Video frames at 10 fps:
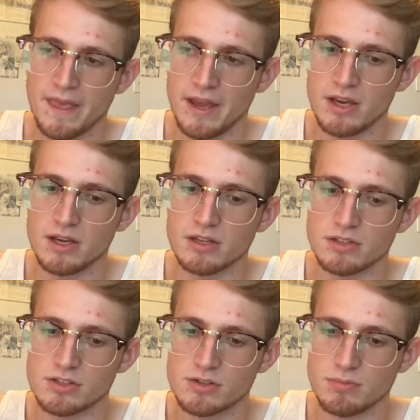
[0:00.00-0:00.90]

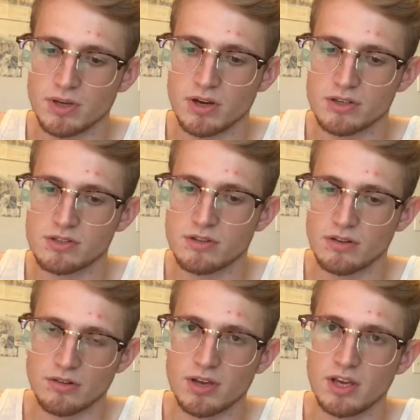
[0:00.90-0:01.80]
and because of the
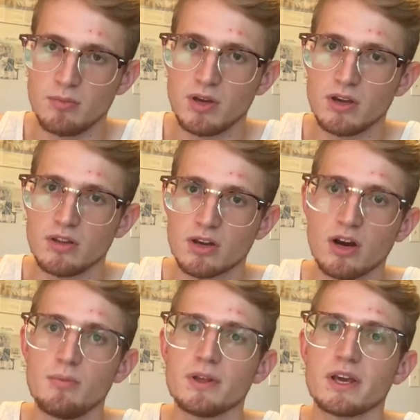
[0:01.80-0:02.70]
leukemia and the
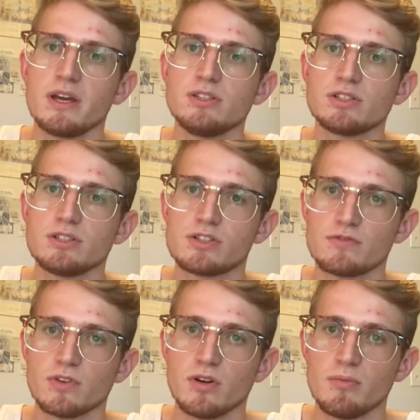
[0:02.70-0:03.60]
complications
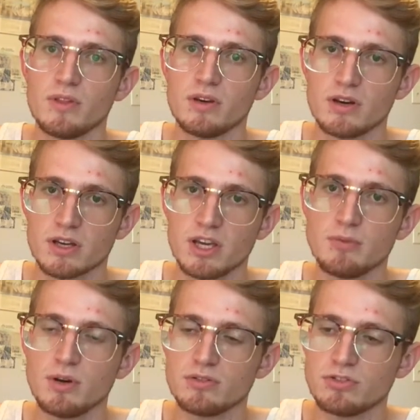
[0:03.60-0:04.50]
from the
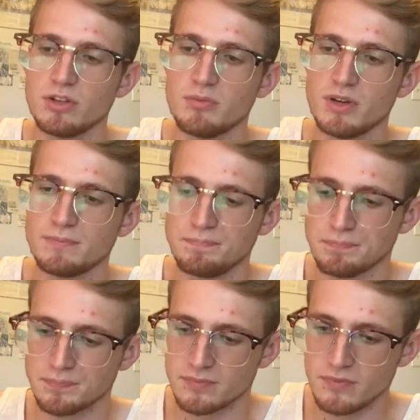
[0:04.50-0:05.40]
chemo treatment
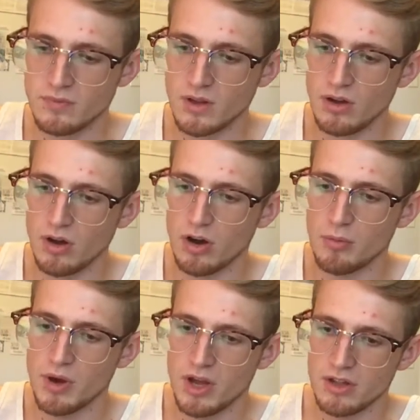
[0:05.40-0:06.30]

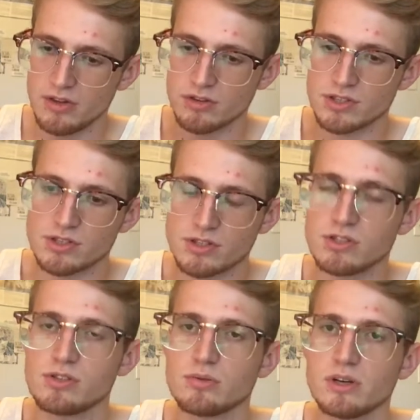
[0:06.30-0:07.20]
um, there was a
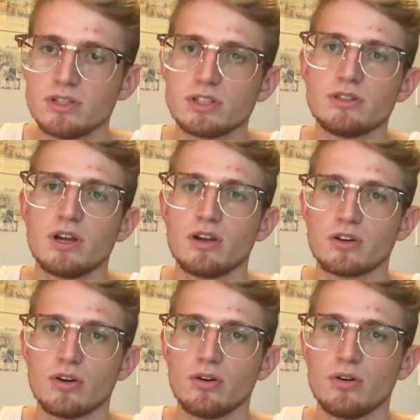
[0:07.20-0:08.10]
situation that
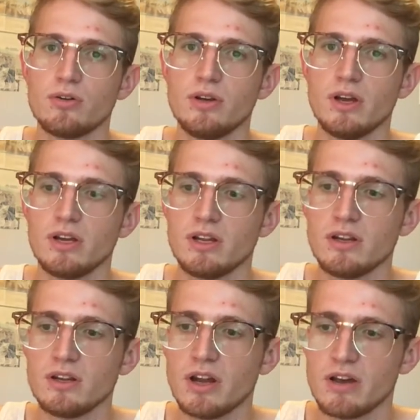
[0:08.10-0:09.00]
occurred and he
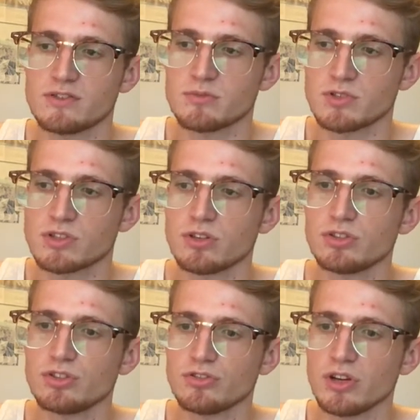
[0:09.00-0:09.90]
needed to have some
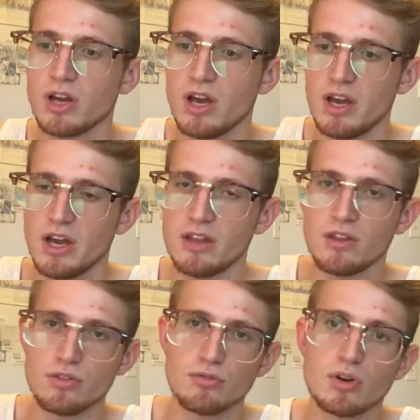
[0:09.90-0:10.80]
surgery and
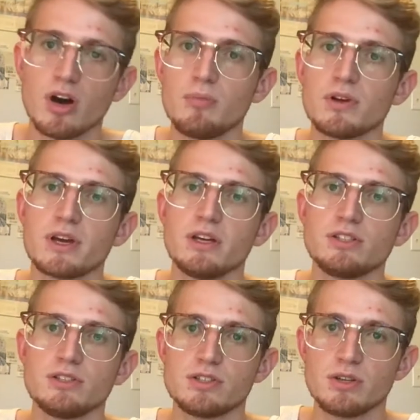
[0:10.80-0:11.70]
then through
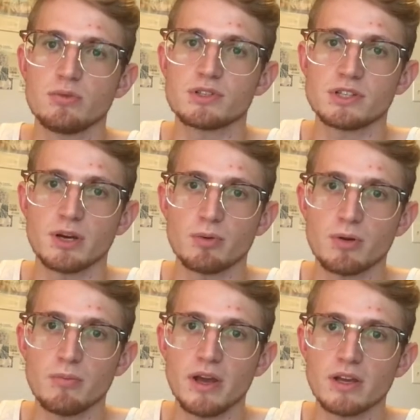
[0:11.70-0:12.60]
complications he wasn't able
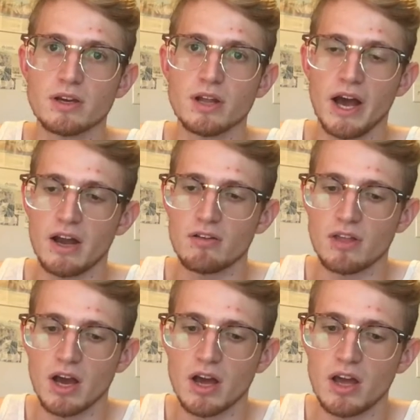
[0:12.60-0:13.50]
to make it out of
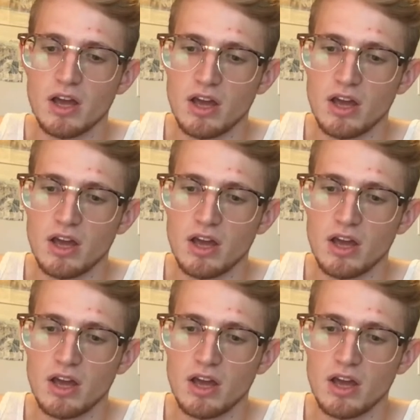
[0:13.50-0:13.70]
that